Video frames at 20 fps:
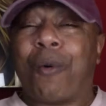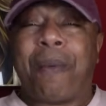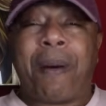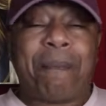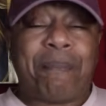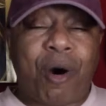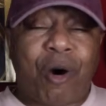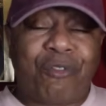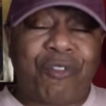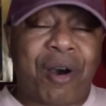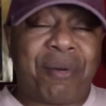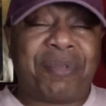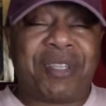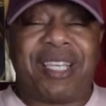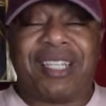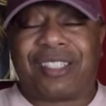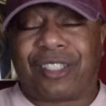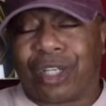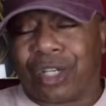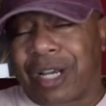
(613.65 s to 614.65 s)
But both of them
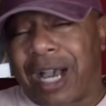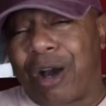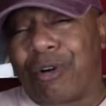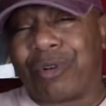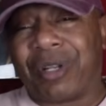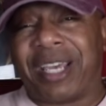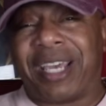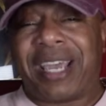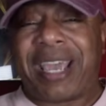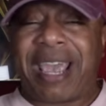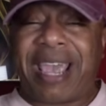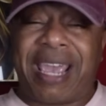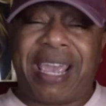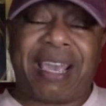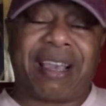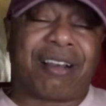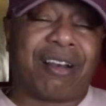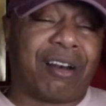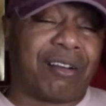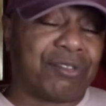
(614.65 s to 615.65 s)
get took out there
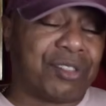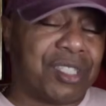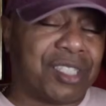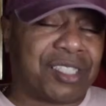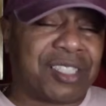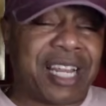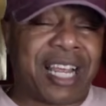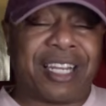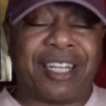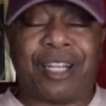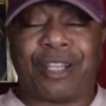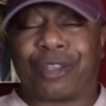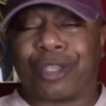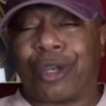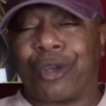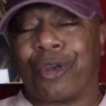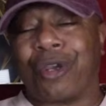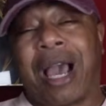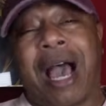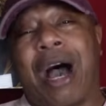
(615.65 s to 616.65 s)
handcuffs, this, that, and the third.